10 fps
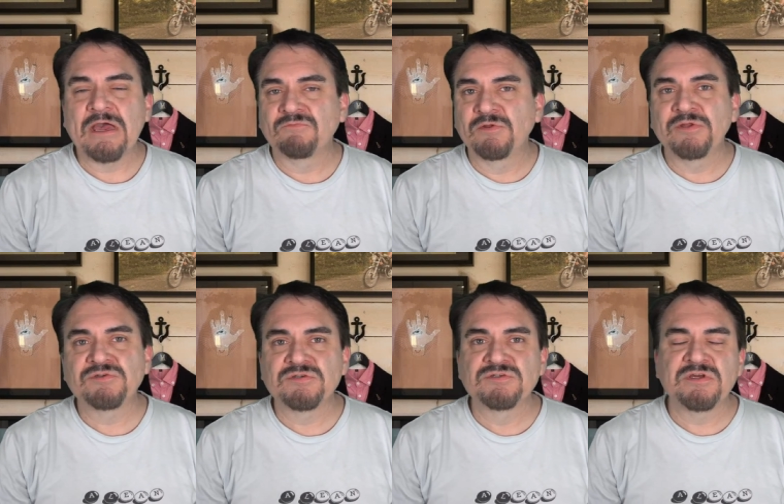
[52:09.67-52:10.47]
have
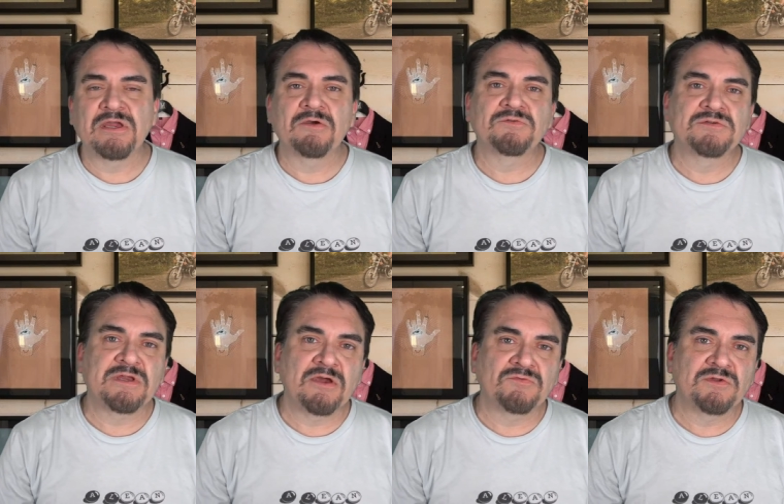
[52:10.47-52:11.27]
glitches day after
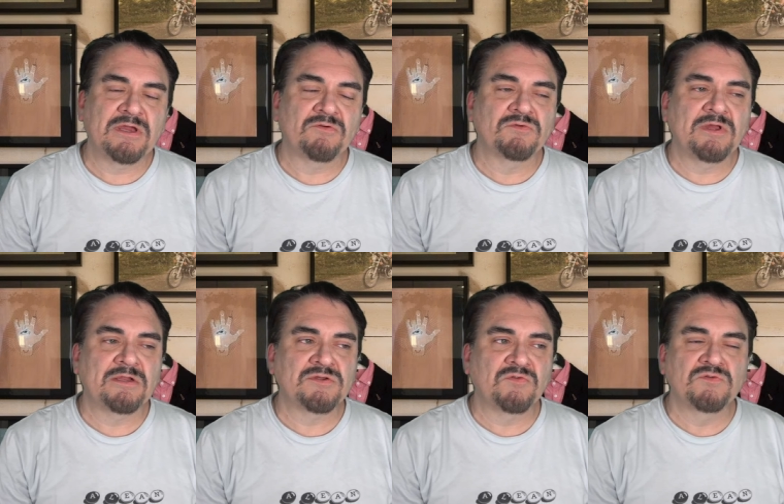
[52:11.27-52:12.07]
day after day after
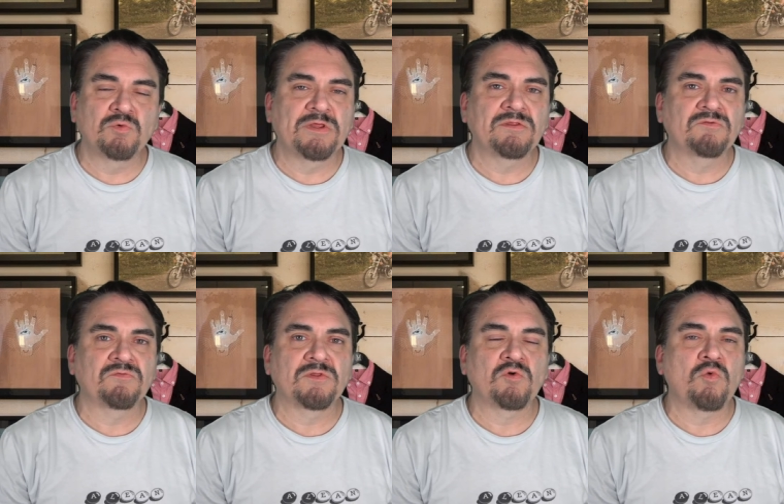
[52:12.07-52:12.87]
day. It doesn't do anything
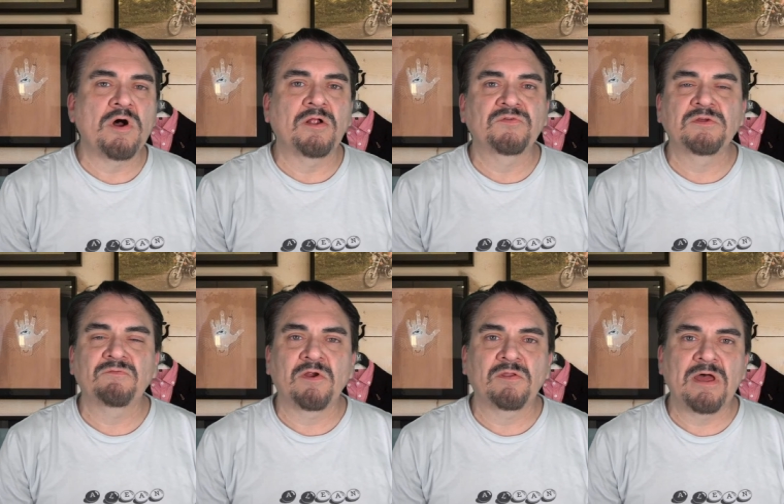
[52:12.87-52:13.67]
for the quality
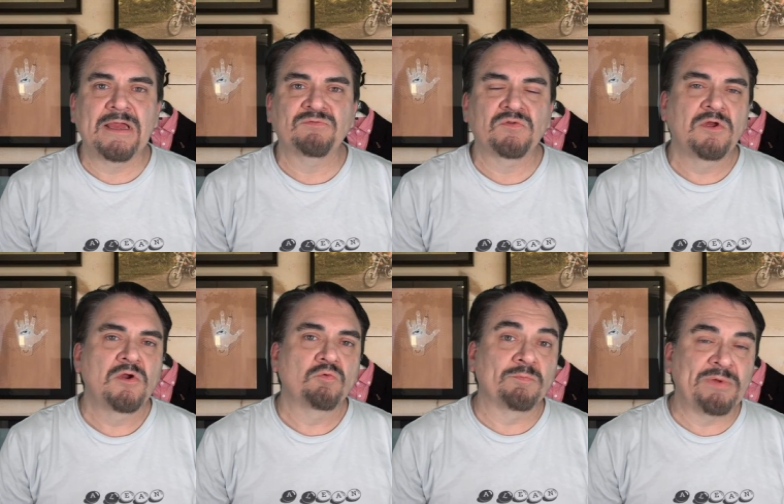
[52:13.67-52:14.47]
of our lives.
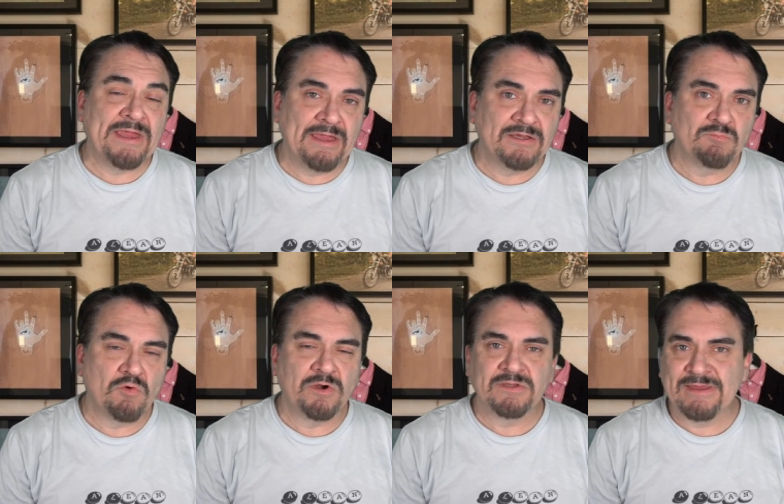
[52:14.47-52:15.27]
We're paying
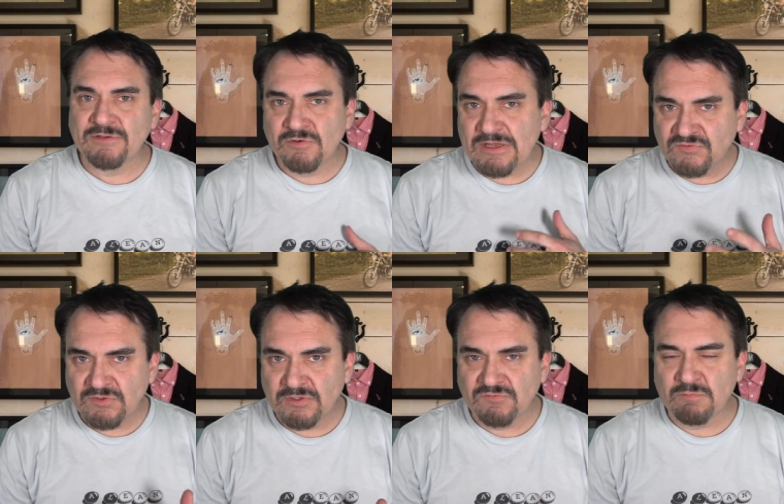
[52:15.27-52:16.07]
more, and again, they're not
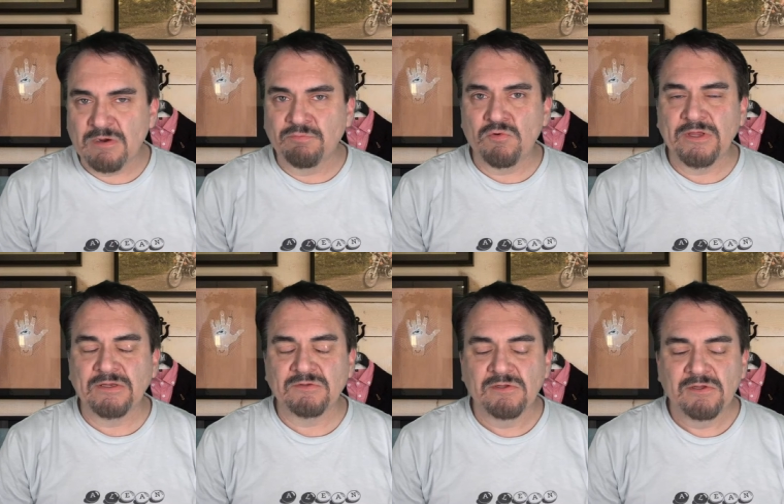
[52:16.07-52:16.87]
seeing it from our
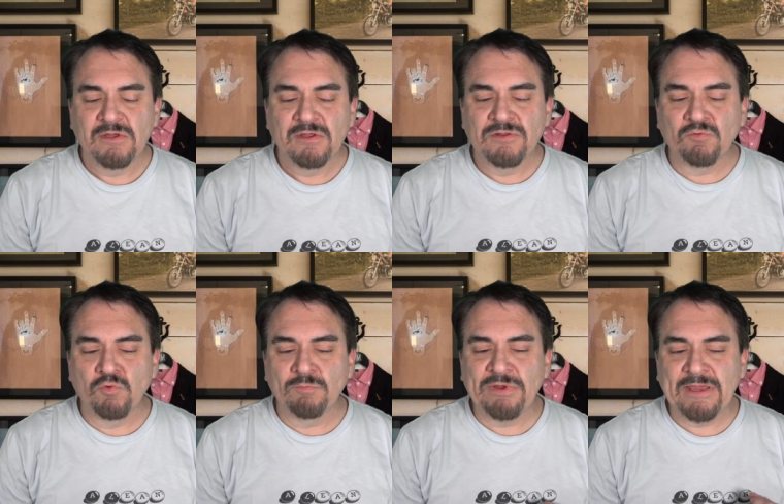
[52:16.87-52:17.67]
point. That
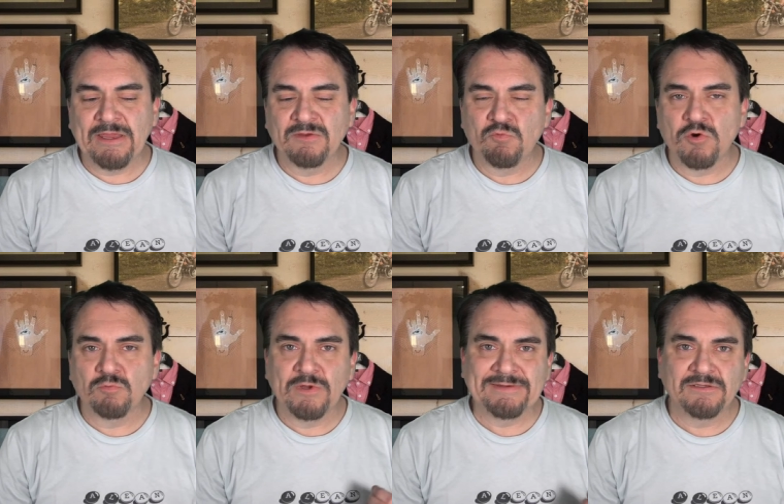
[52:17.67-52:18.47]
we're paying more
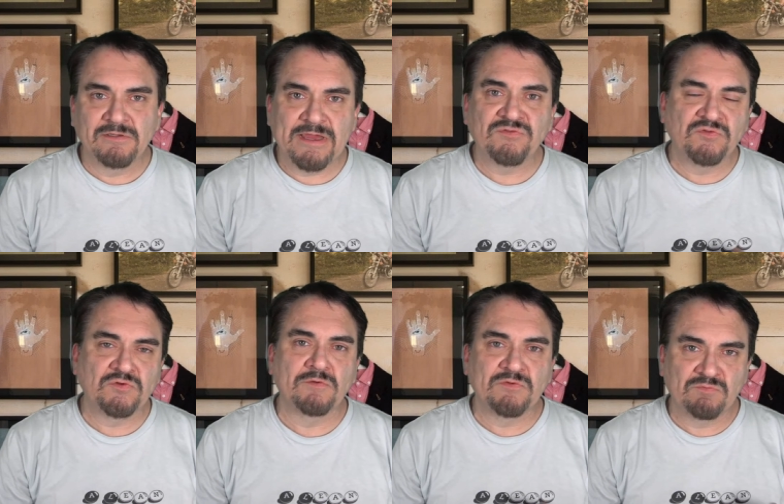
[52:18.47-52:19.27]
and we're getting less
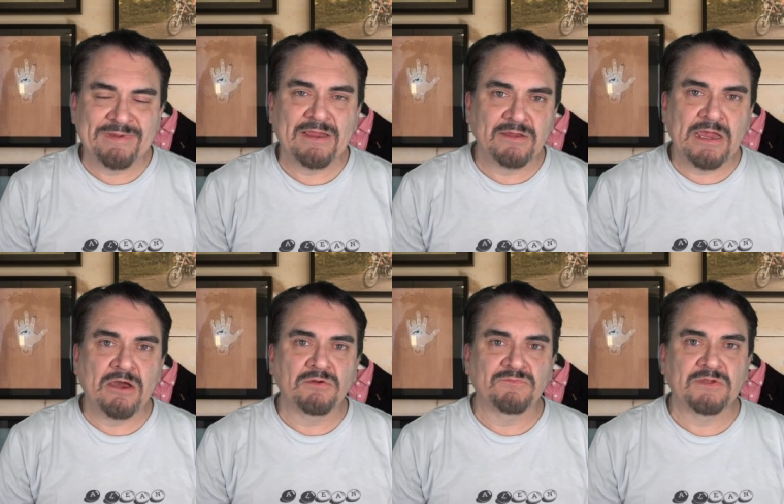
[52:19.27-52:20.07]
service back
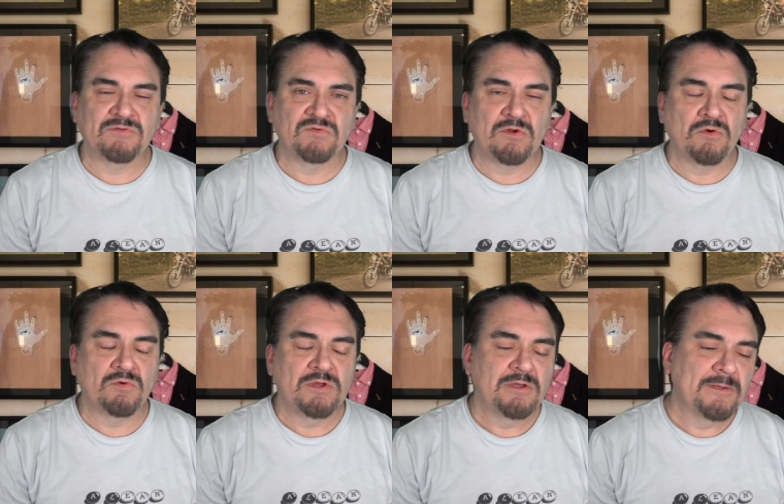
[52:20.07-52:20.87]
out of it.
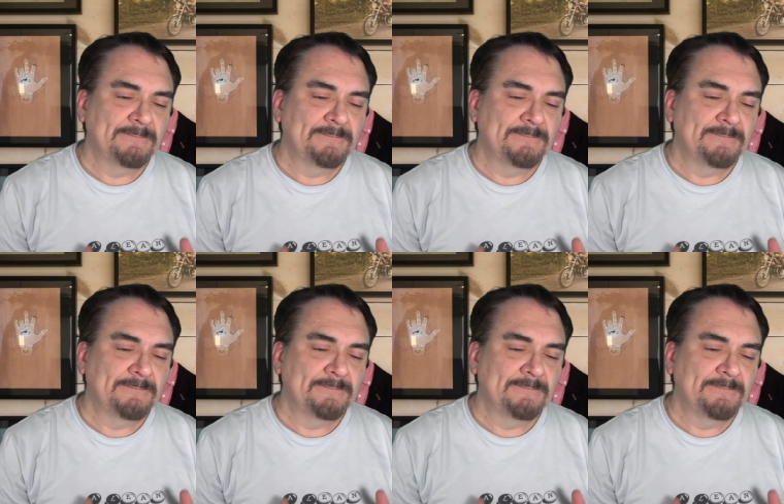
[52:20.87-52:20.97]
So